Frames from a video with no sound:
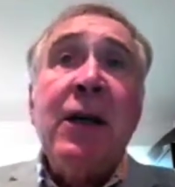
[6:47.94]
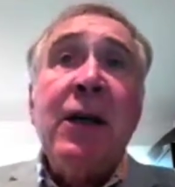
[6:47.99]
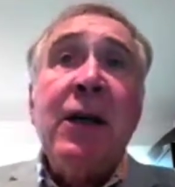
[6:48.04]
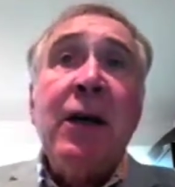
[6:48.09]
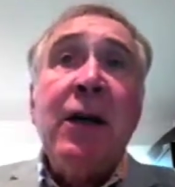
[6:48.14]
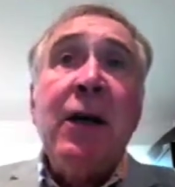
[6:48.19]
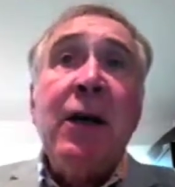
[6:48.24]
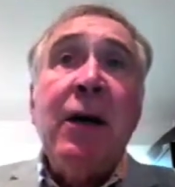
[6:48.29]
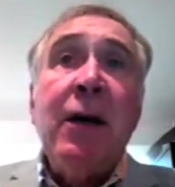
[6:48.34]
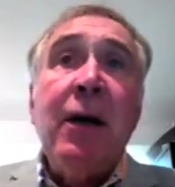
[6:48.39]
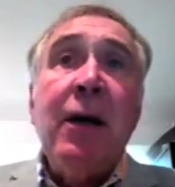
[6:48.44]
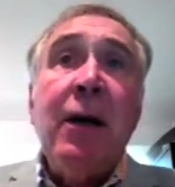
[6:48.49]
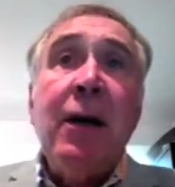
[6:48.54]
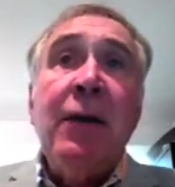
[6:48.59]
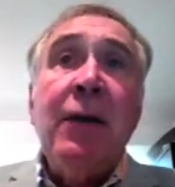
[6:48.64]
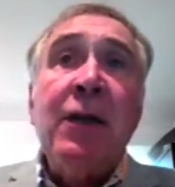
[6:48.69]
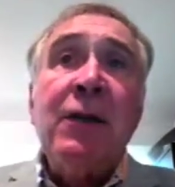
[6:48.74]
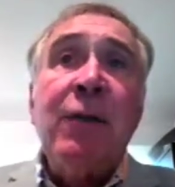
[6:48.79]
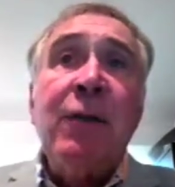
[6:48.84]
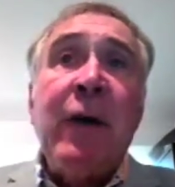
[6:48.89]
And it's
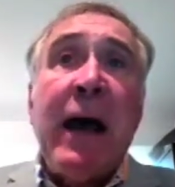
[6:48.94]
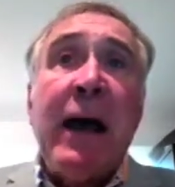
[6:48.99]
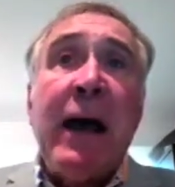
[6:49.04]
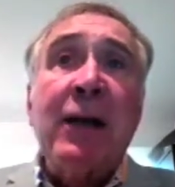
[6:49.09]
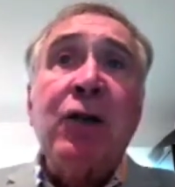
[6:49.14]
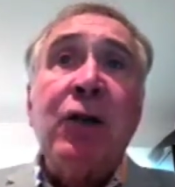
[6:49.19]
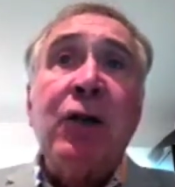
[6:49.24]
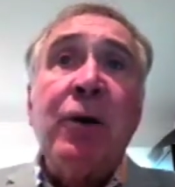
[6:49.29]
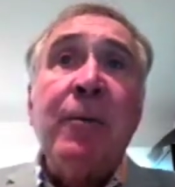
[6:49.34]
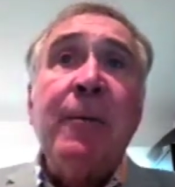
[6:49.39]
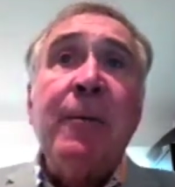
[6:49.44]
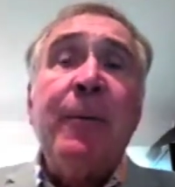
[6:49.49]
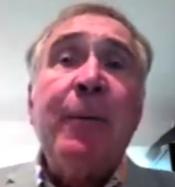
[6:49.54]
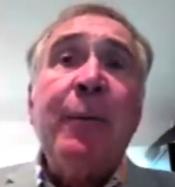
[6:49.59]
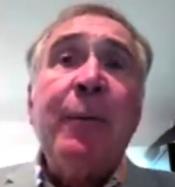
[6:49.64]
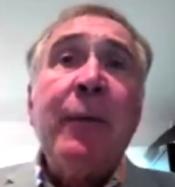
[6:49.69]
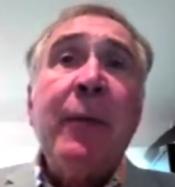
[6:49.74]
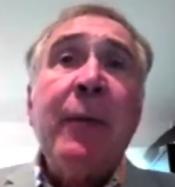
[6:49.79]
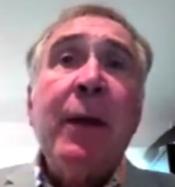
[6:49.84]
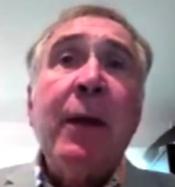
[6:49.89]
this
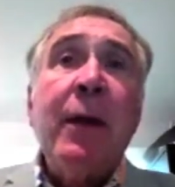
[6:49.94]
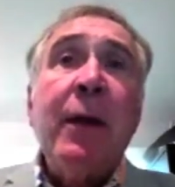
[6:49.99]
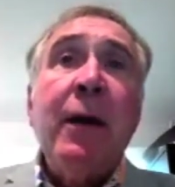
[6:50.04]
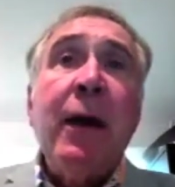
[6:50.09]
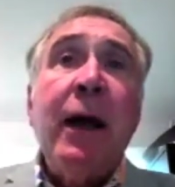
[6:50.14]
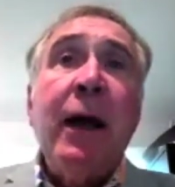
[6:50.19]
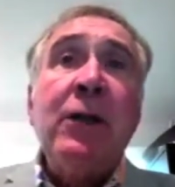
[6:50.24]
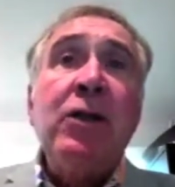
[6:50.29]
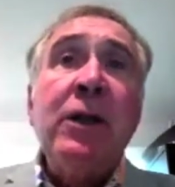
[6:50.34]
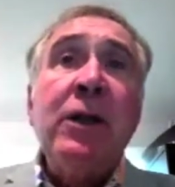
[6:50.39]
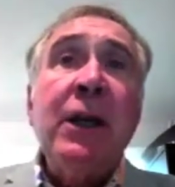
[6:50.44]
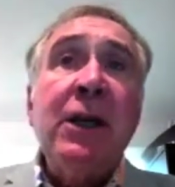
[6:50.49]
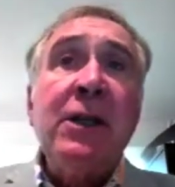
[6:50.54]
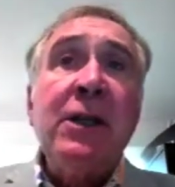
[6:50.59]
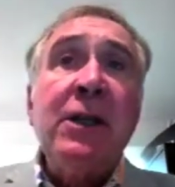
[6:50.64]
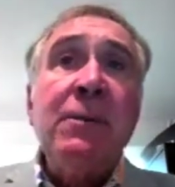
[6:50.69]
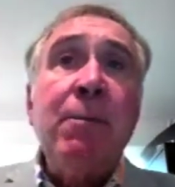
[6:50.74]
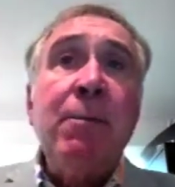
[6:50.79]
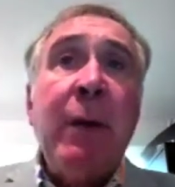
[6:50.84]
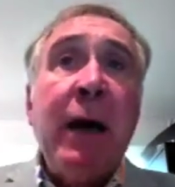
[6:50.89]
factor
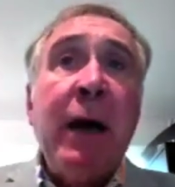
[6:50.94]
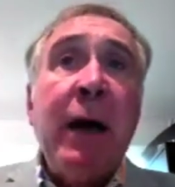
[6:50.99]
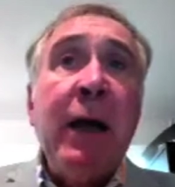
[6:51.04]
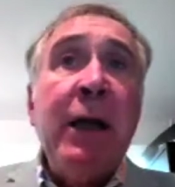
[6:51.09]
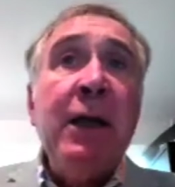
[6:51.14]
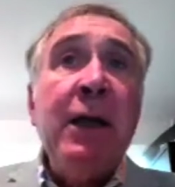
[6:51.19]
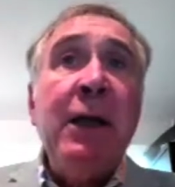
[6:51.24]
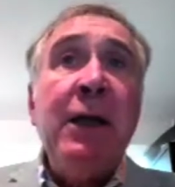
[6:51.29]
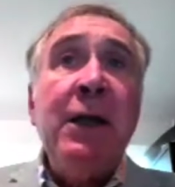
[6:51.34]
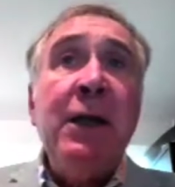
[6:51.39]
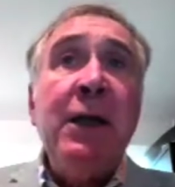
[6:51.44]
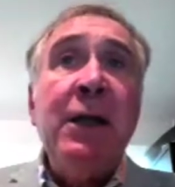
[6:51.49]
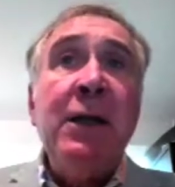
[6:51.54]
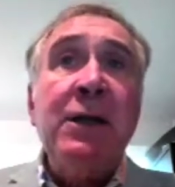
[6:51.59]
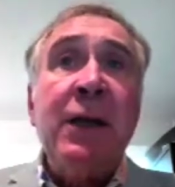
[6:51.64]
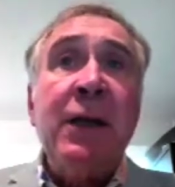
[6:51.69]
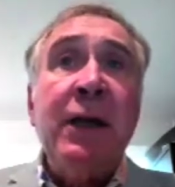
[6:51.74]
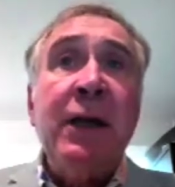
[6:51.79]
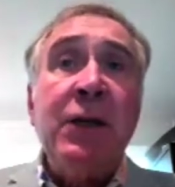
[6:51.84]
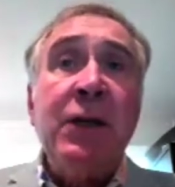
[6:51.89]
actually has
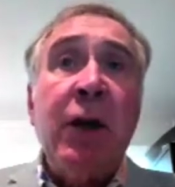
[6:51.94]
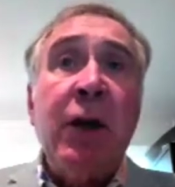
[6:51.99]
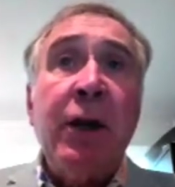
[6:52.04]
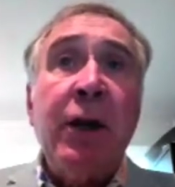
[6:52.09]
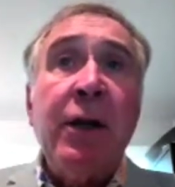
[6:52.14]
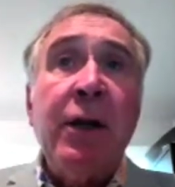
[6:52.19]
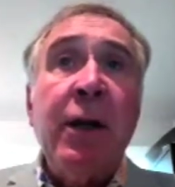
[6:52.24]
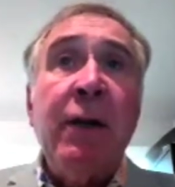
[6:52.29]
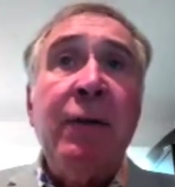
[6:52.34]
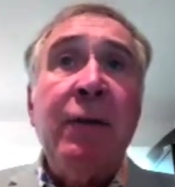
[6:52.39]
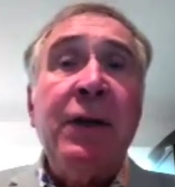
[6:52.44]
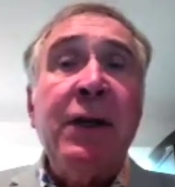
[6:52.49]
binding sites on it.